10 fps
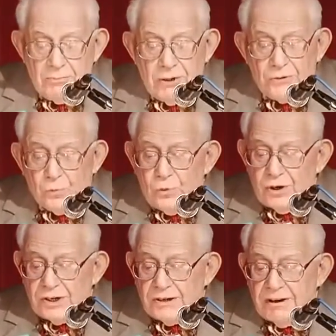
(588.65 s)
But
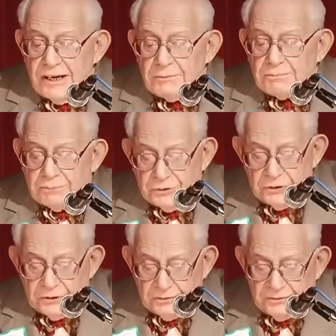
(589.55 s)
Watergate
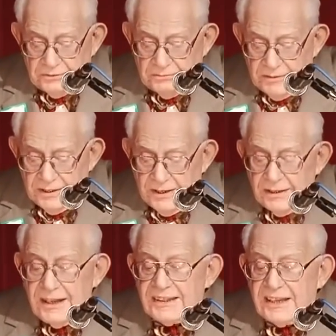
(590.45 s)
proved
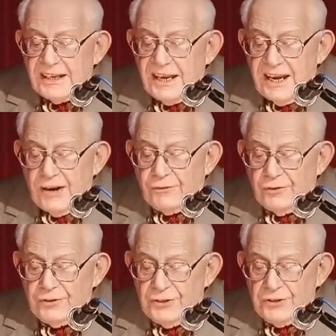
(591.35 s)
that the
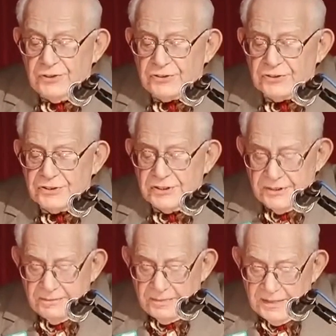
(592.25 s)
careful use
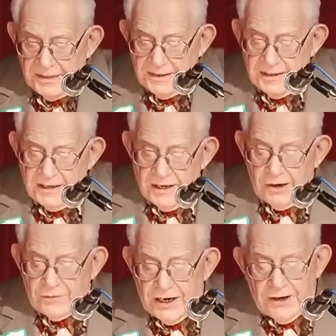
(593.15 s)

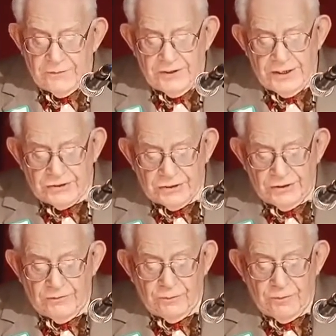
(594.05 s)
of
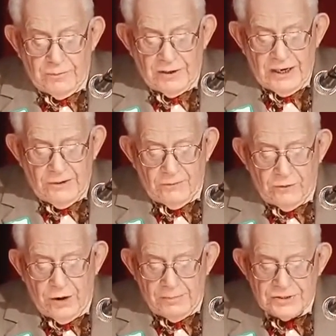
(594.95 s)
confidential inform
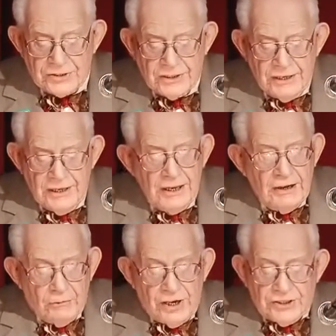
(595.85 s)
informants
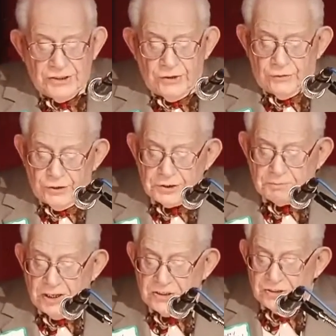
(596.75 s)
was in the
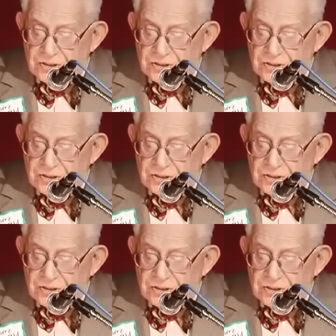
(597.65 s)
first place